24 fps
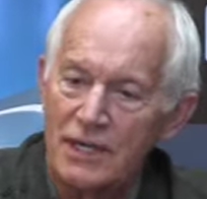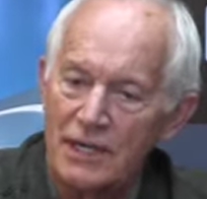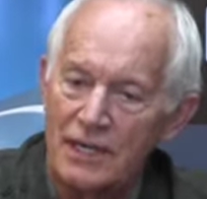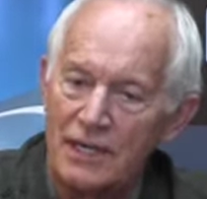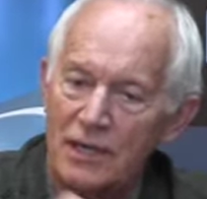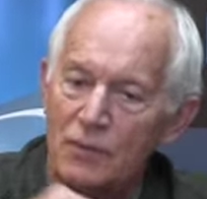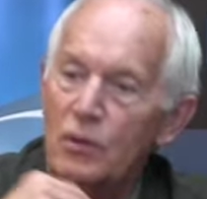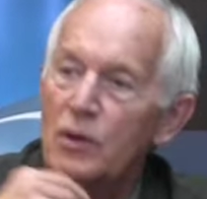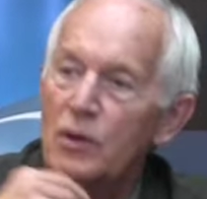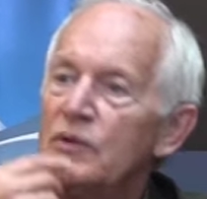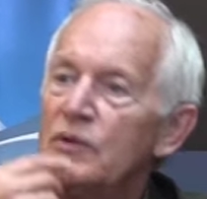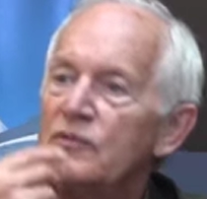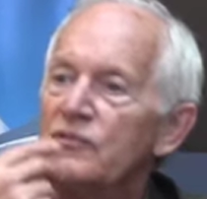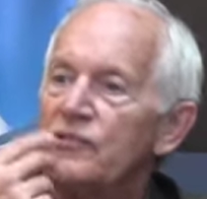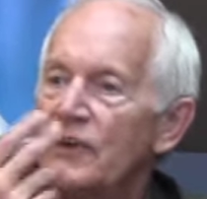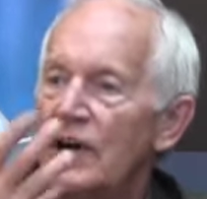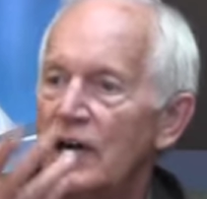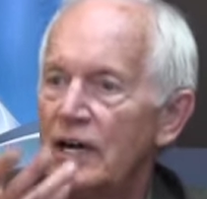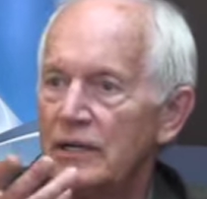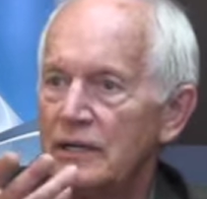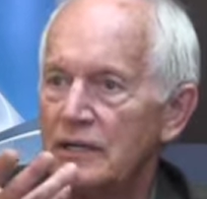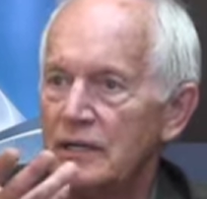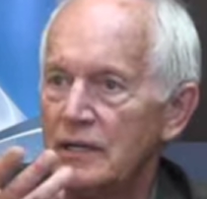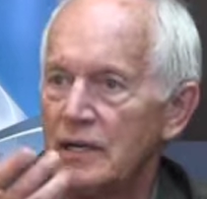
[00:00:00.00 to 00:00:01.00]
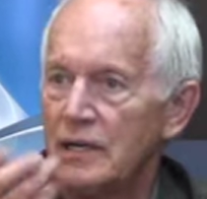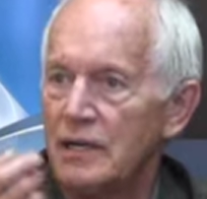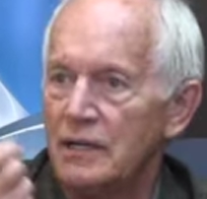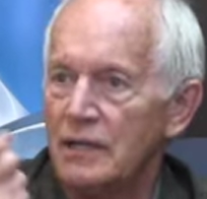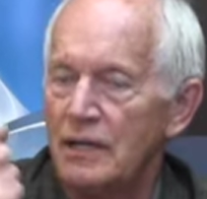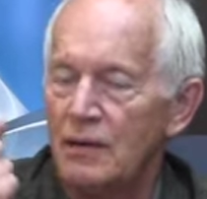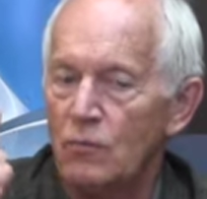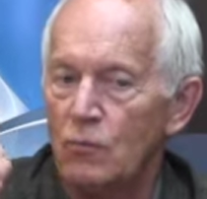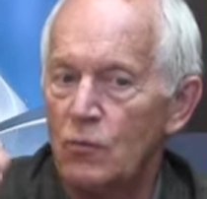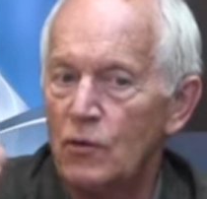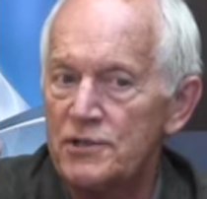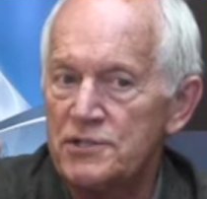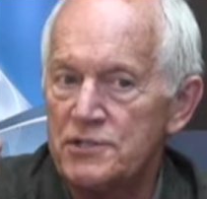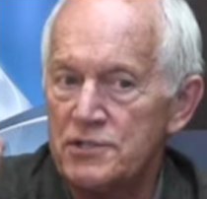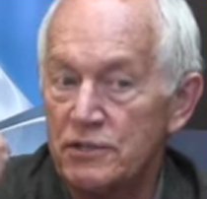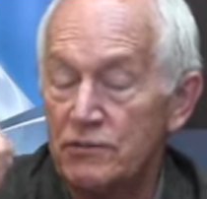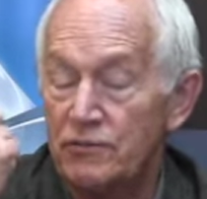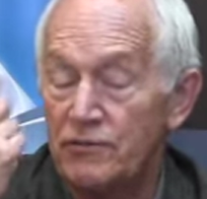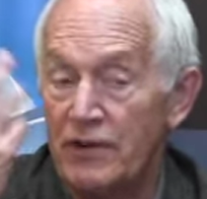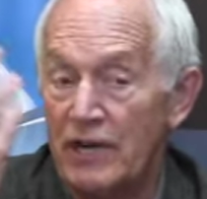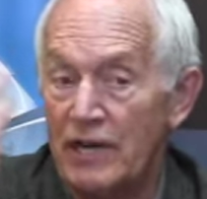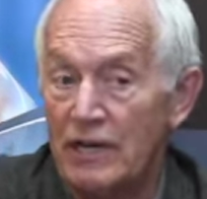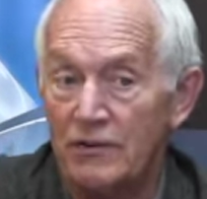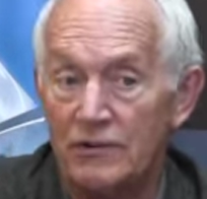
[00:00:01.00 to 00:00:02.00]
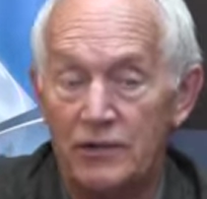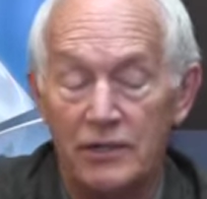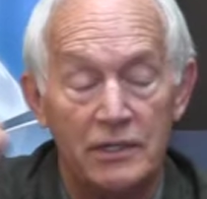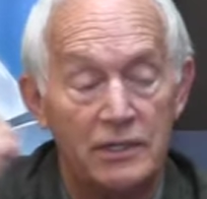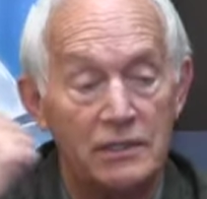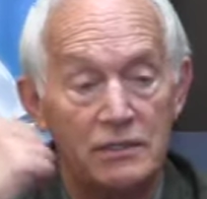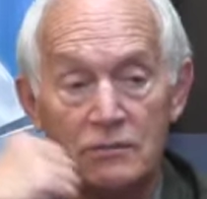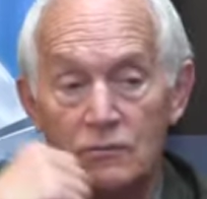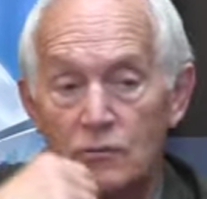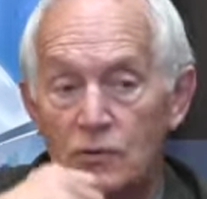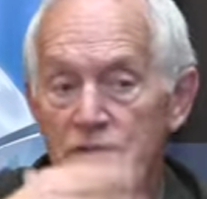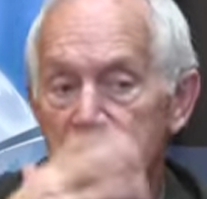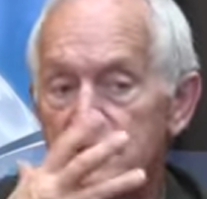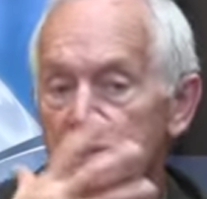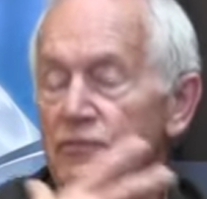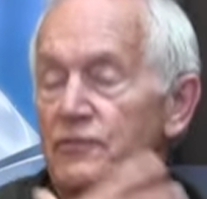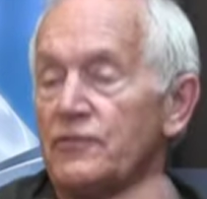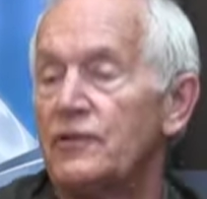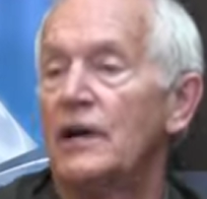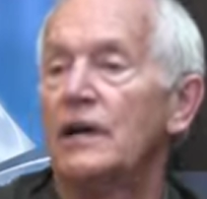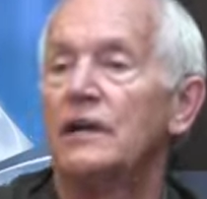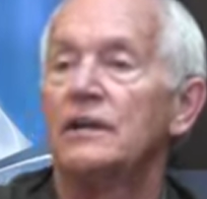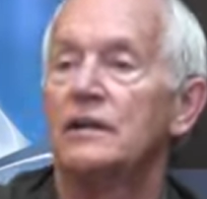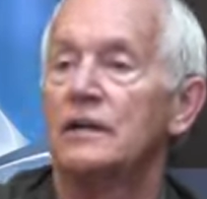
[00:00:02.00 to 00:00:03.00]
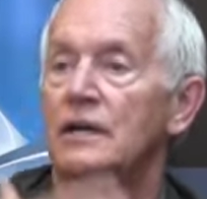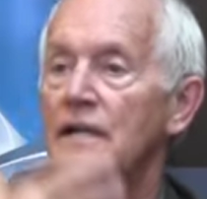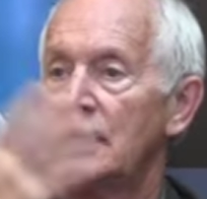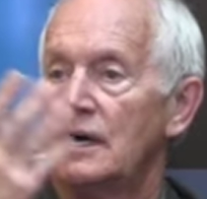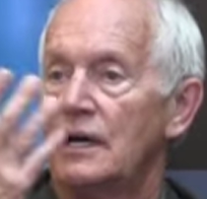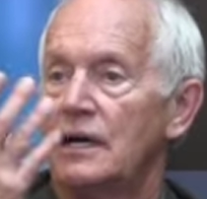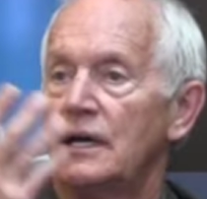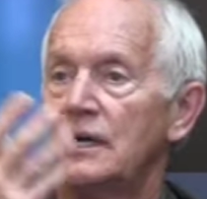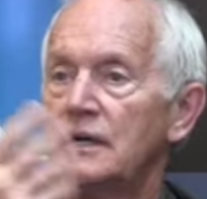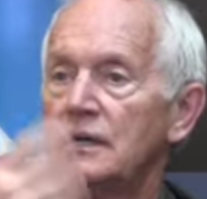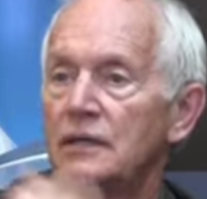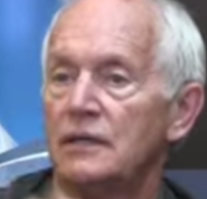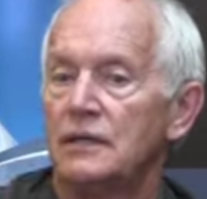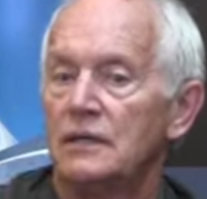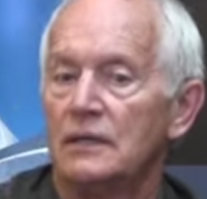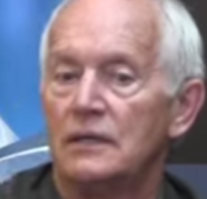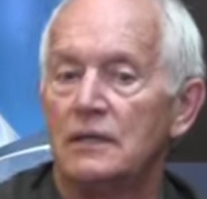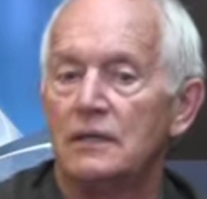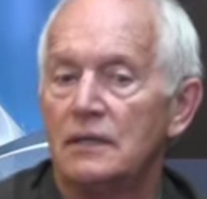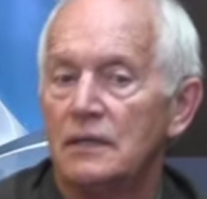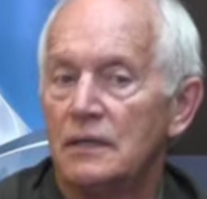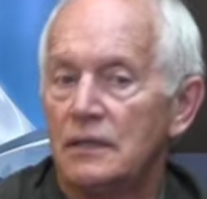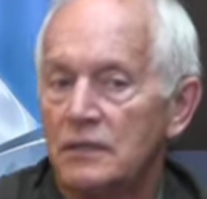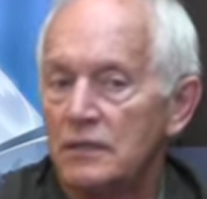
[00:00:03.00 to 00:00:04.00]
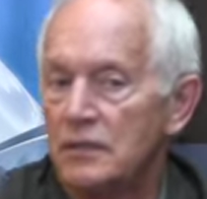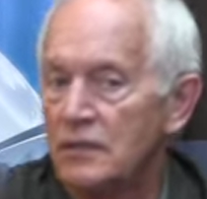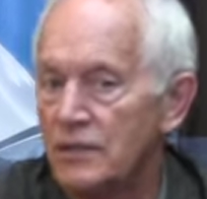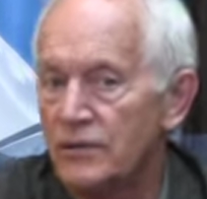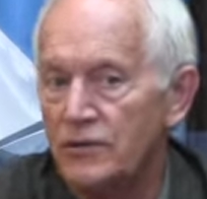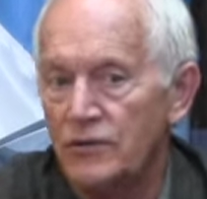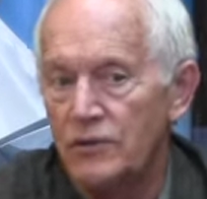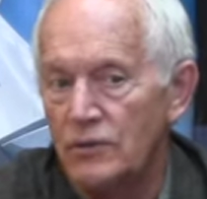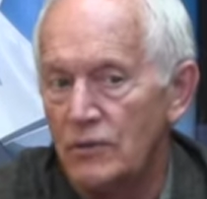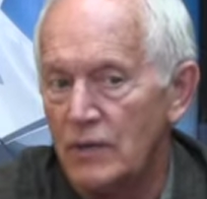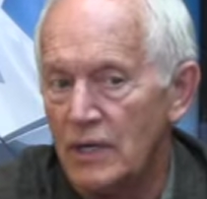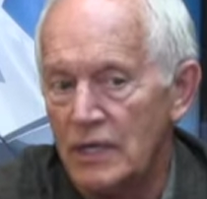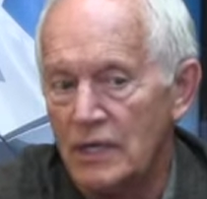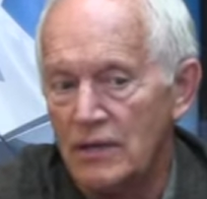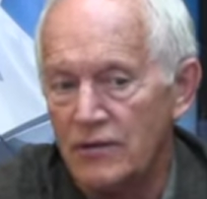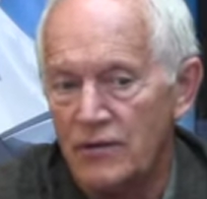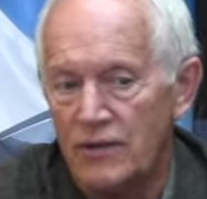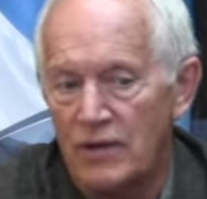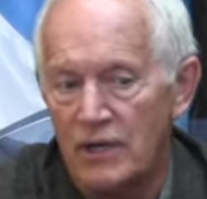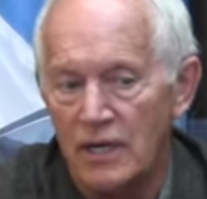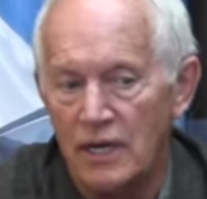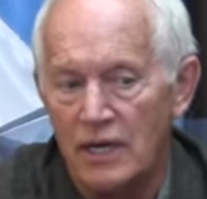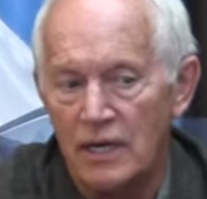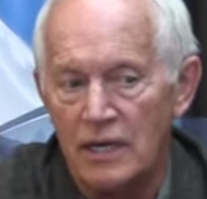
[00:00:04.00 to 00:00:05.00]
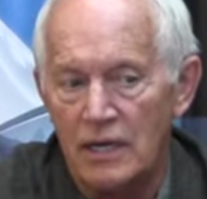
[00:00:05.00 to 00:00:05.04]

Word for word: And would find it. And then once you found it, once you find the guy, you can do anything.